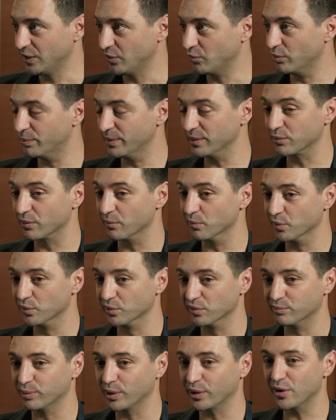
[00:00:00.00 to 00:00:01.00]
will be
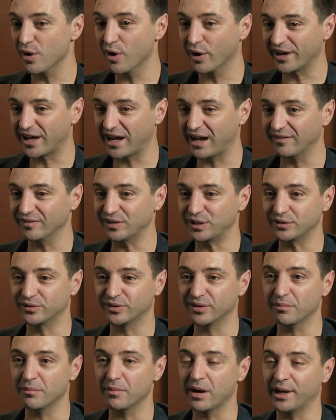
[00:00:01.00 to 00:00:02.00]
removed by not having
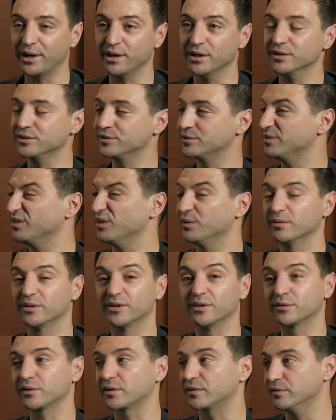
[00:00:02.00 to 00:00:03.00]
to manage,
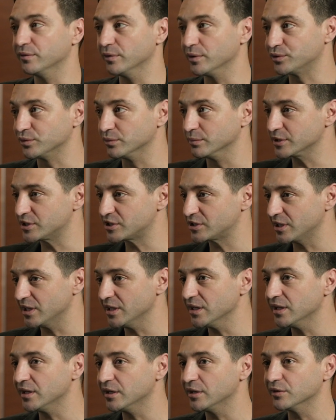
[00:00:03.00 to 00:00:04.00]
things like virtual
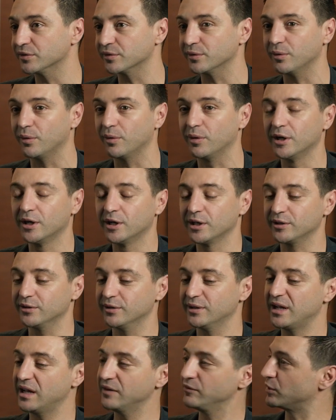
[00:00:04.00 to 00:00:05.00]
machines or,
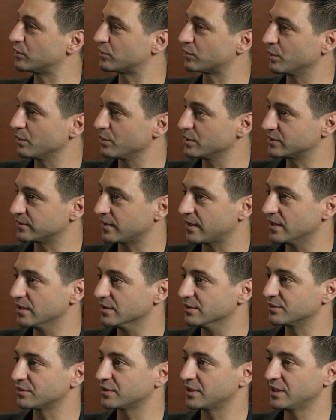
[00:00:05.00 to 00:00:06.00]
heavy storage
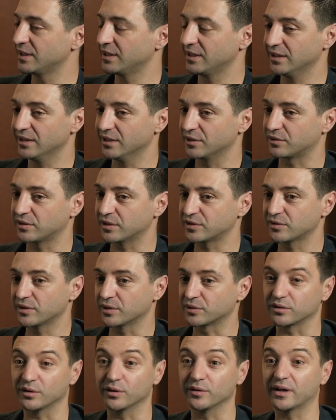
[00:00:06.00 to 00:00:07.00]
layers, etc.
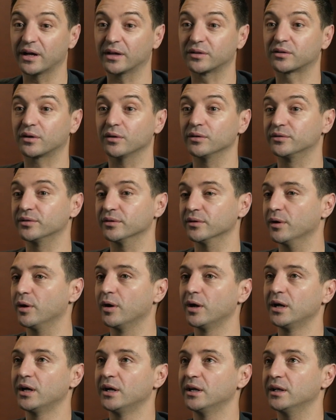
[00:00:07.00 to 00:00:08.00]
So that's going to
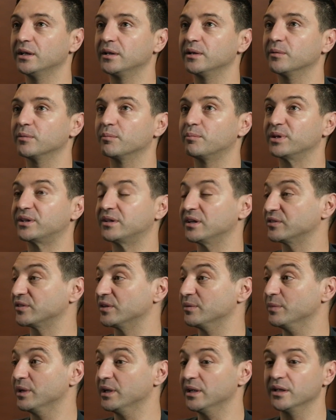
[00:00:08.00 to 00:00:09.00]

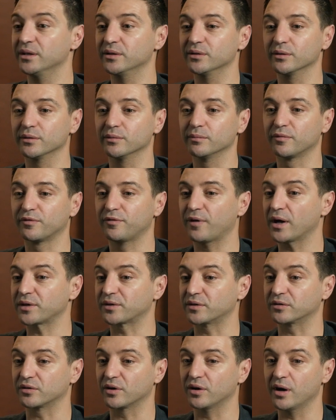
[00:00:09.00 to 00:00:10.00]
potentially be,
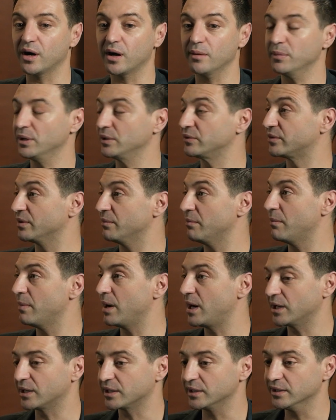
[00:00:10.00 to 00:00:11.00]
faster time to
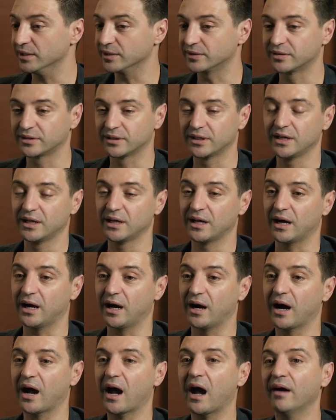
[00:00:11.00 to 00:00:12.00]
market,
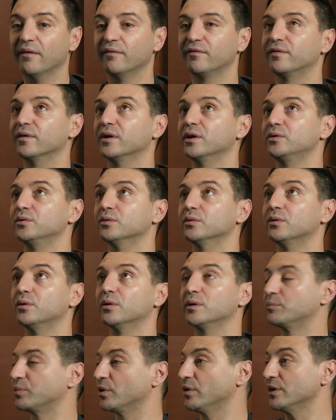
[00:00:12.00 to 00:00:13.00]
have your
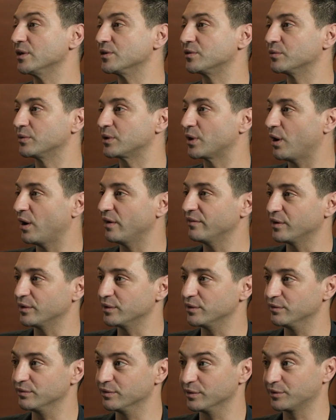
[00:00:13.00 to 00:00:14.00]
employees doing high
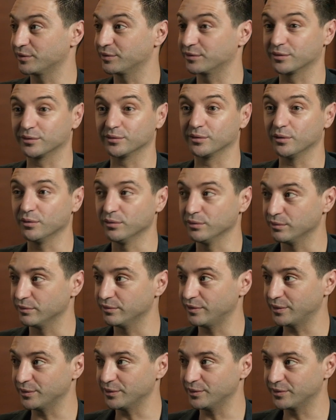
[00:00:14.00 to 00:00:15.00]
value versus low
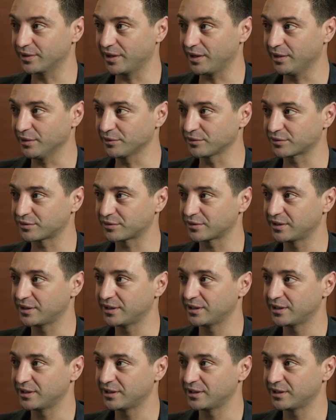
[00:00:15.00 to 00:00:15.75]
value tasks.